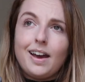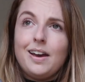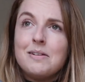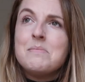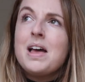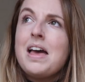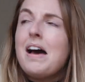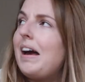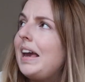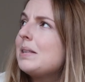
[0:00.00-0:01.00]
um,
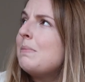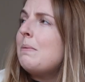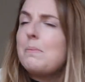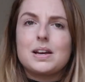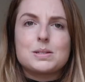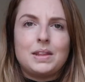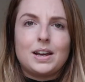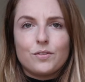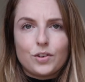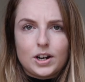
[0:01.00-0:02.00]
I guess maybe because when they
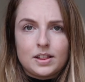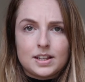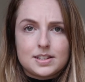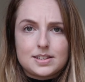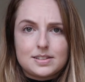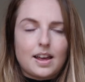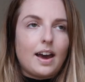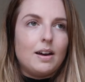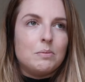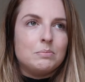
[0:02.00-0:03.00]
converted this
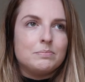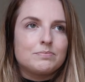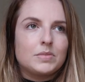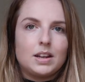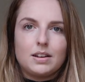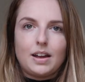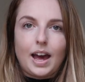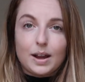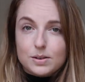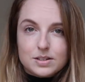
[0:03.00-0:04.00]
um,
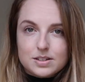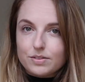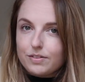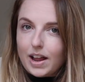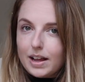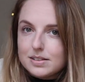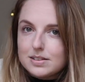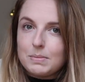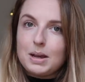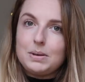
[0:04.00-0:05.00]
house into
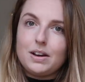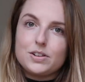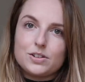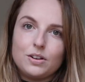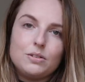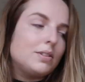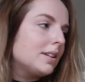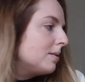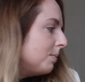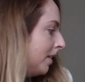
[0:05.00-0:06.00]
flats maybe i don't know
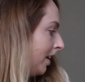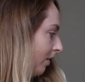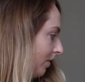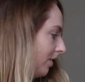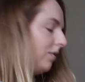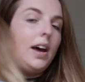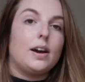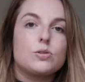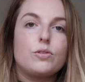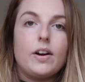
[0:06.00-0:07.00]
that's when they got rid of the
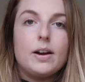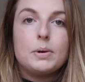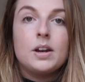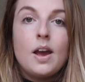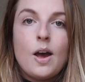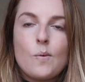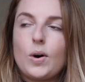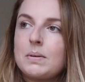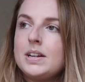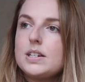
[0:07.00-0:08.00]
actual fire but
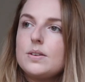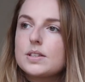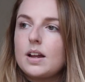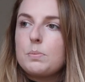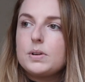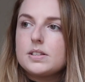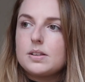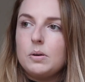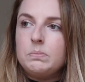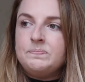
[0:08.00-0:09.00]
what i'm going to do is kind of put
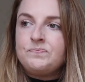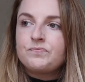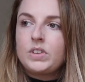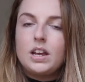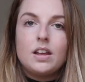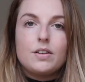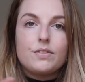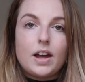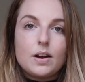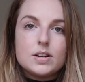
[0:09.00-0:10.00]
some
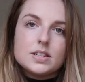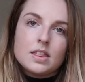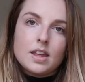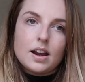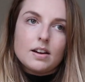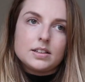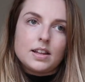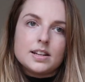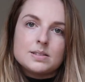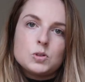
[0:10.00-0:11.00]
flowers in there and
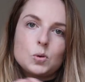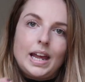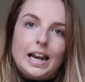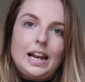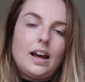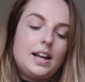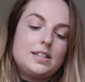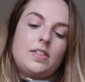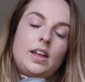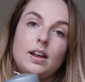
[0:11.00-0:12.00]
like some twinkly
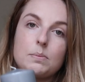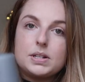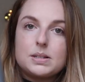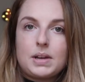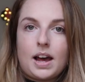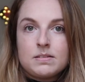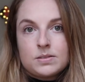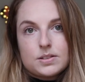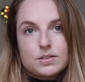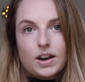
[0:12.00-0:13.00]
lights and then i'm going to put some
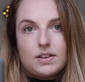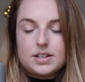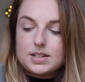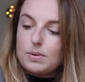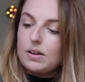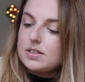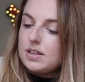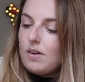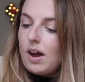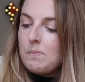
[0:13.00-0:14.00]
candles around it as well
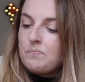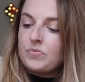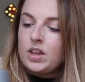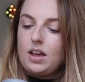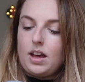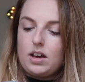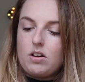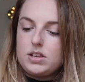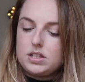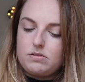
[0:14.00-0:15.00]
so um i
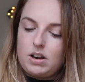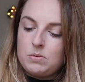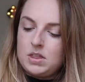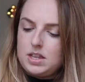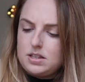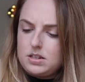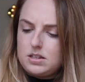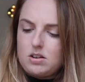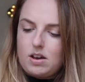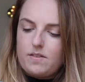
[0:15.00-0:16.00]
got this gray one this
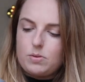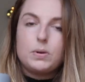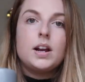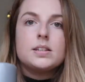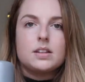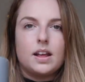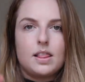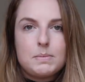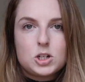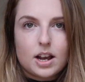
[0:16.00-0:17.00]
does not have a price on it
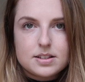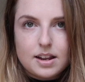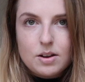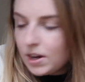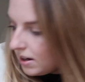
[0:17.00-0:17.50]
let me check because i know